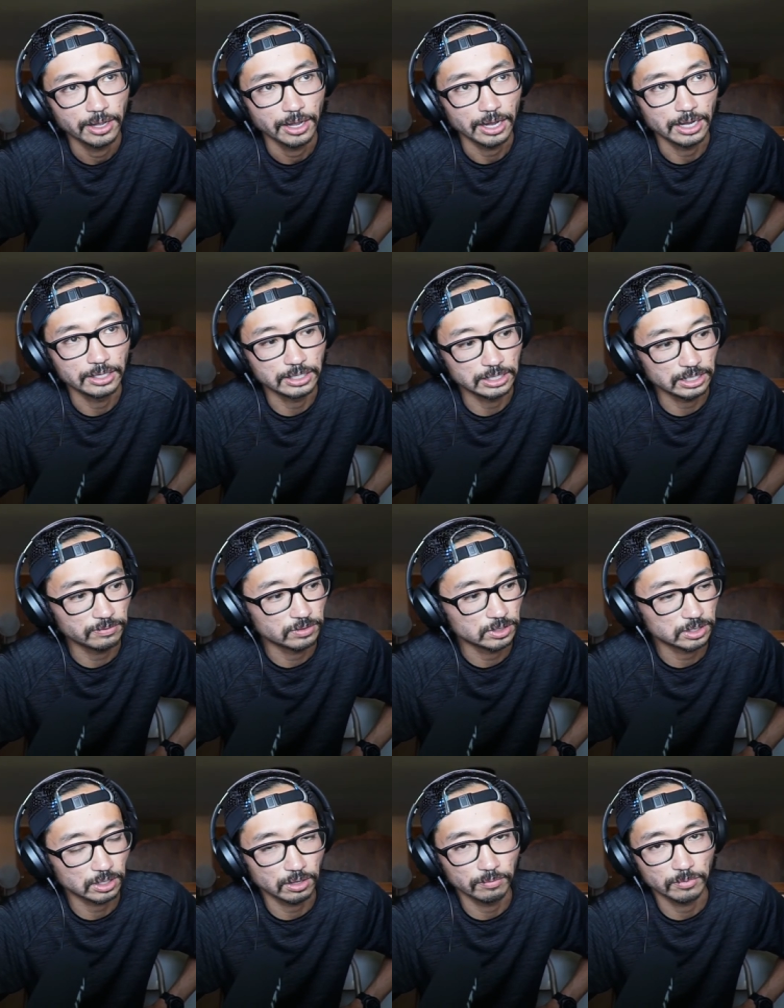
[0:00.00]
and then even
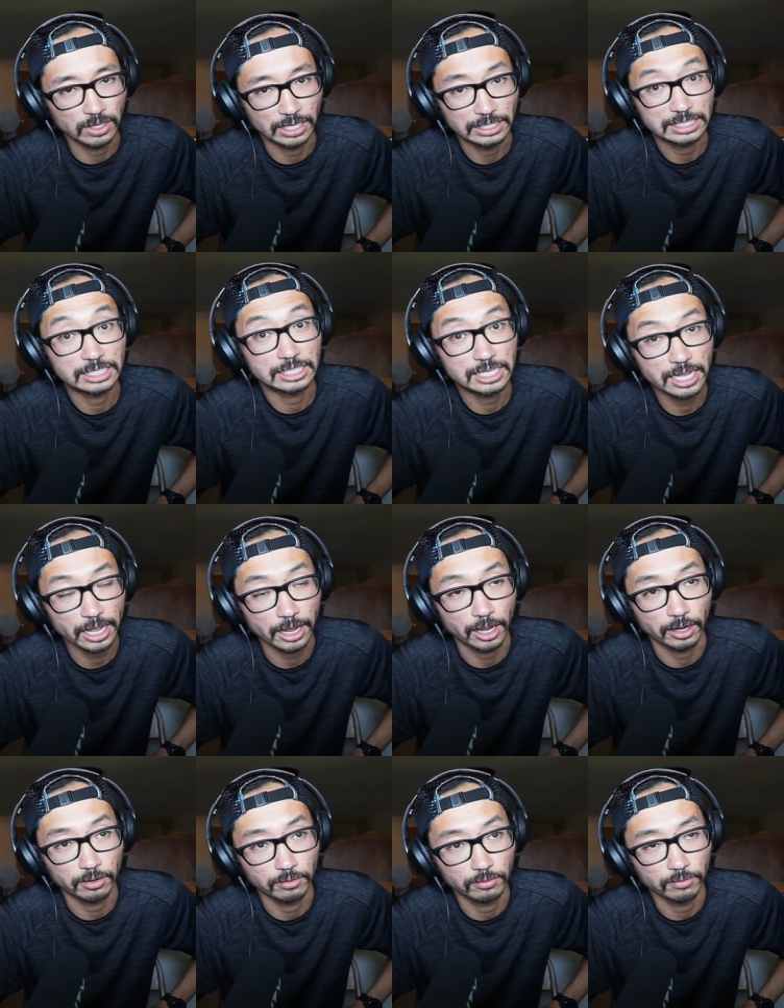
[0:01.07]
some that she had
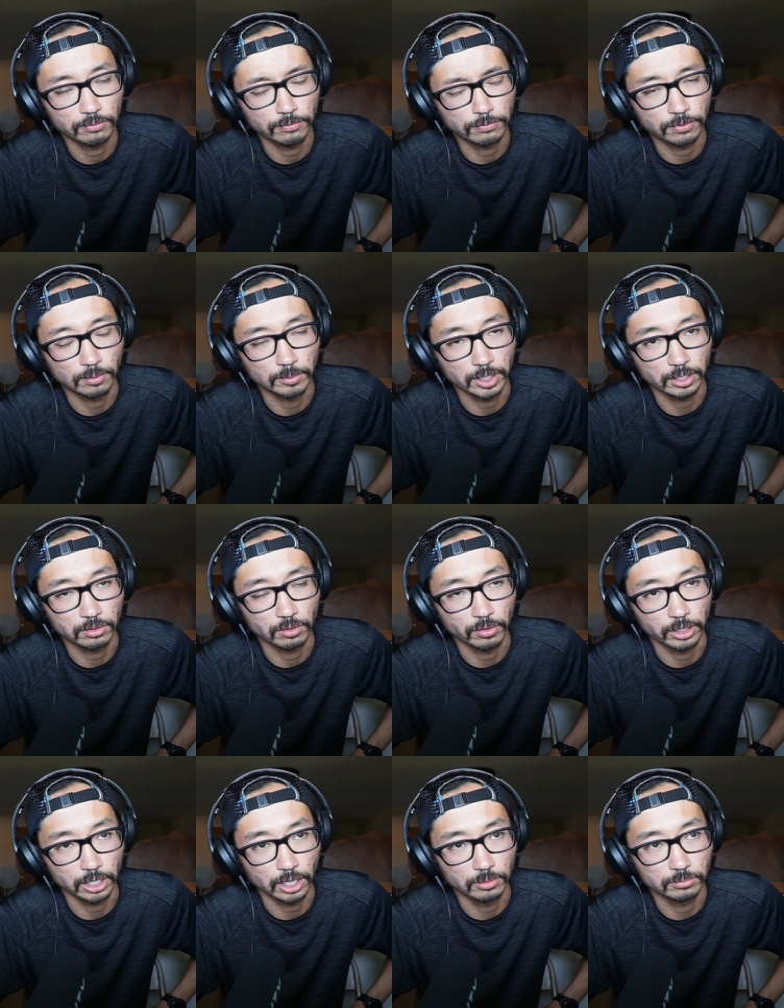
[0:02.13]
from like
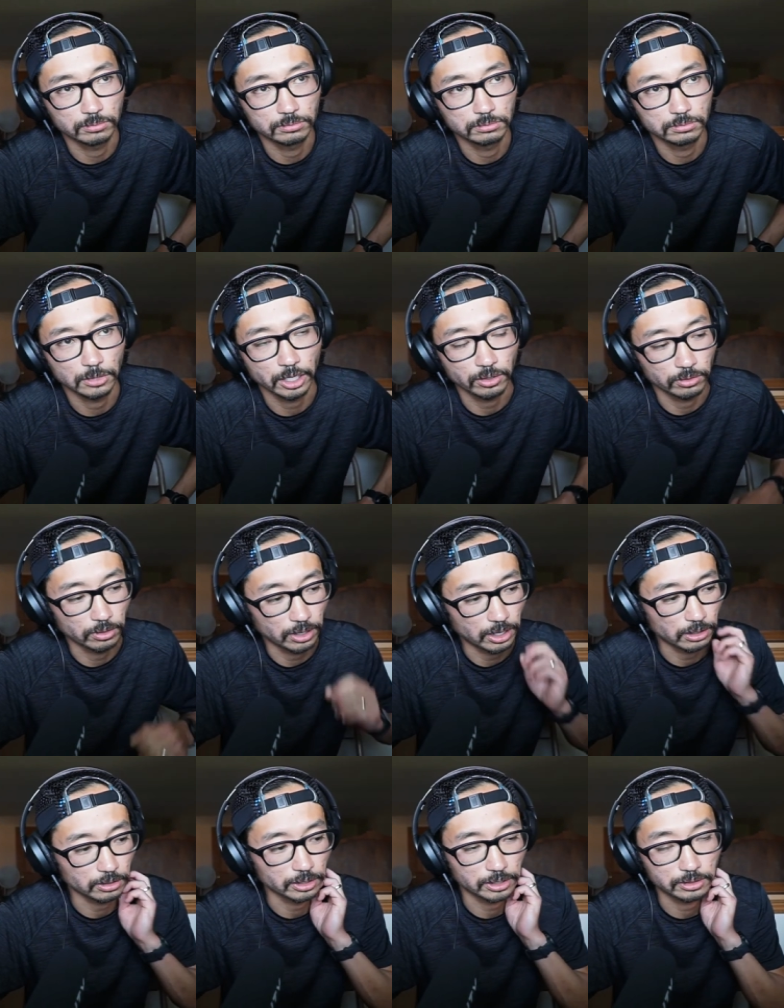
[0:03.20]
growing up. I don't know
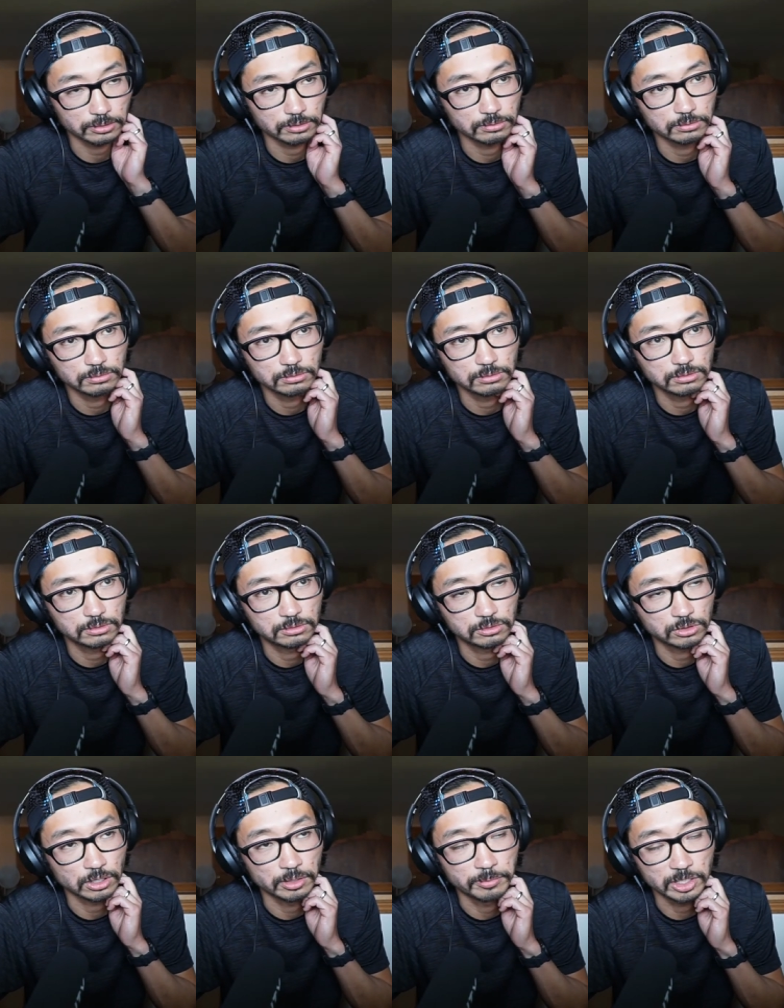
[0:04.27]
how, like,
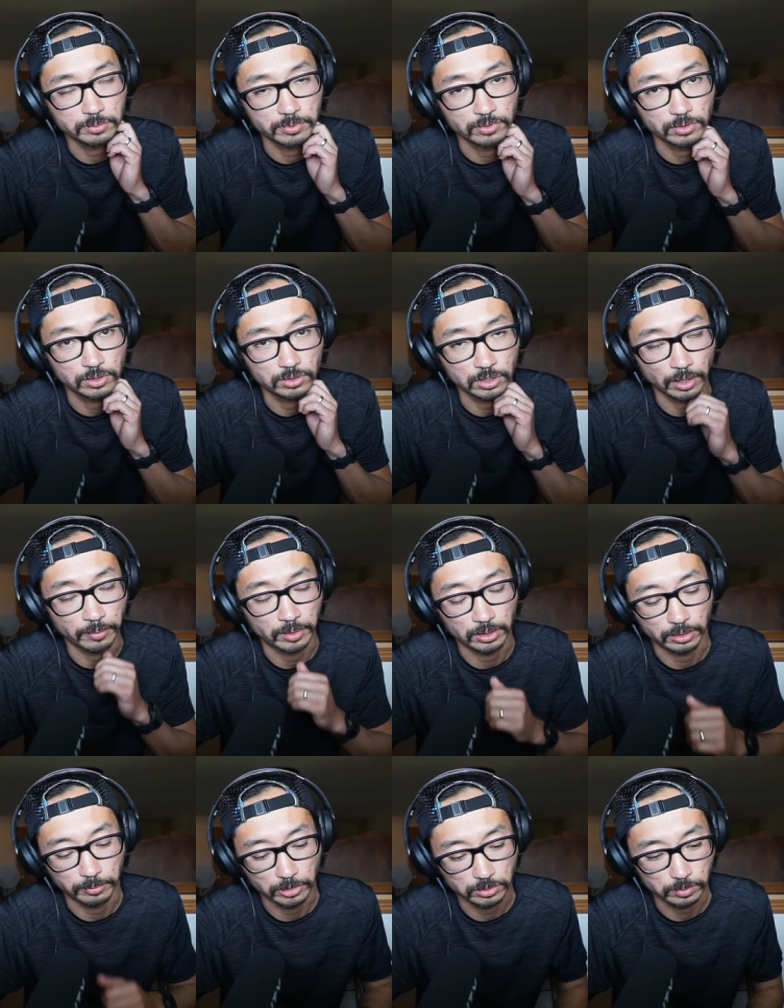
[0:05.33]
so they must be
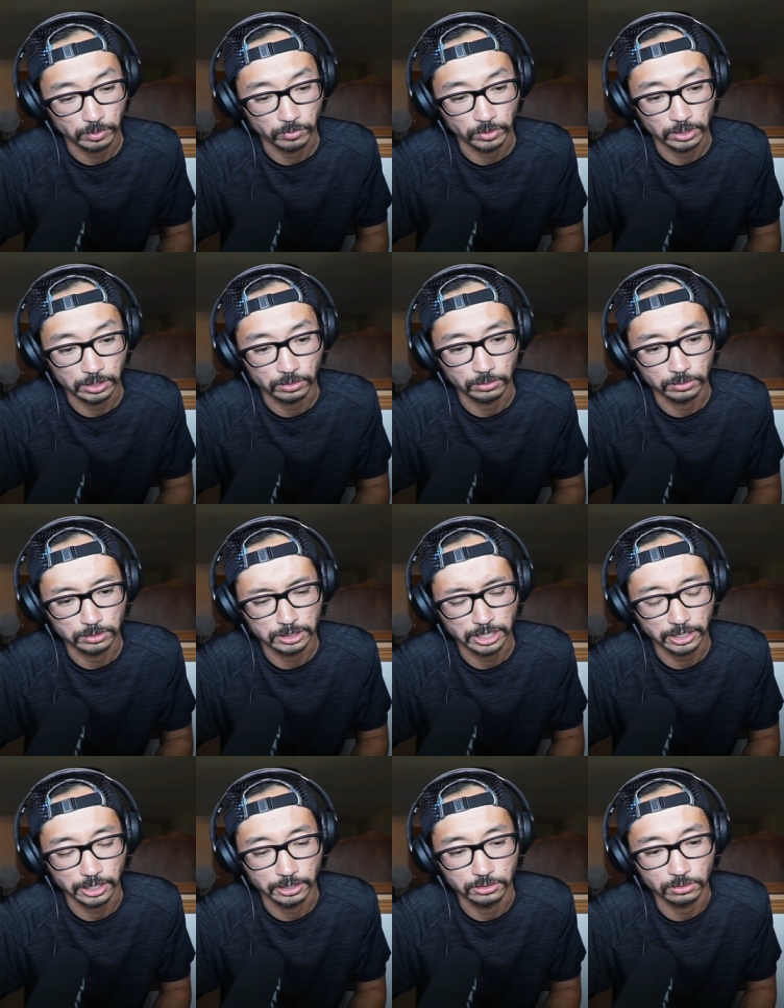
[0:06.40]
really old,
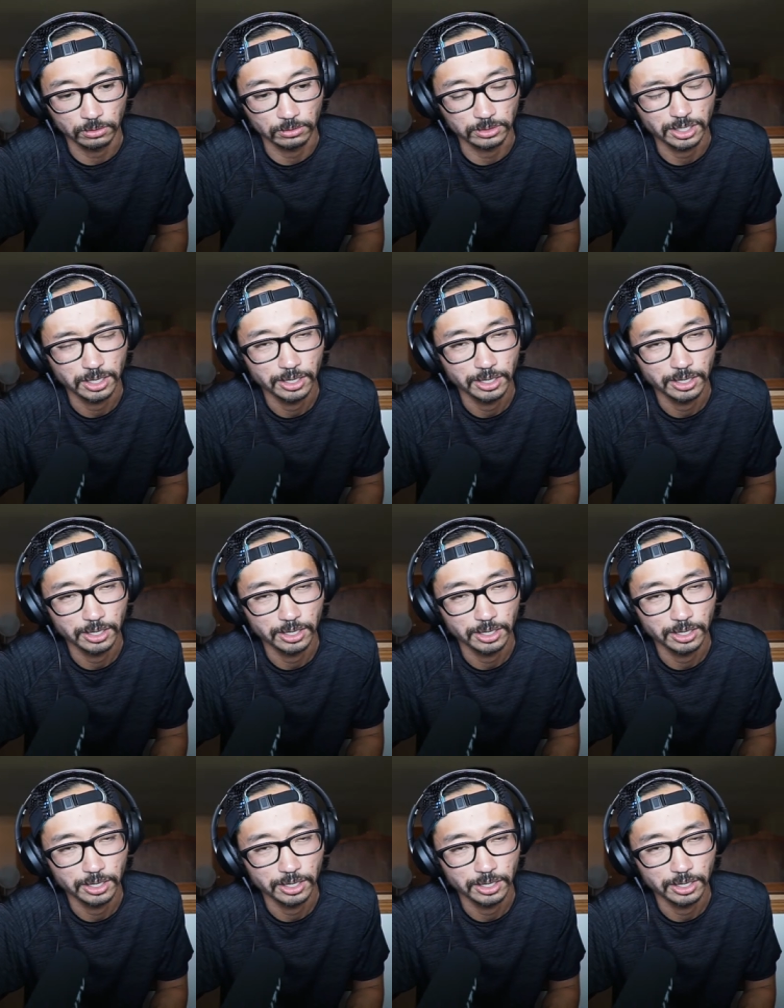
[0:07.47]
decades old.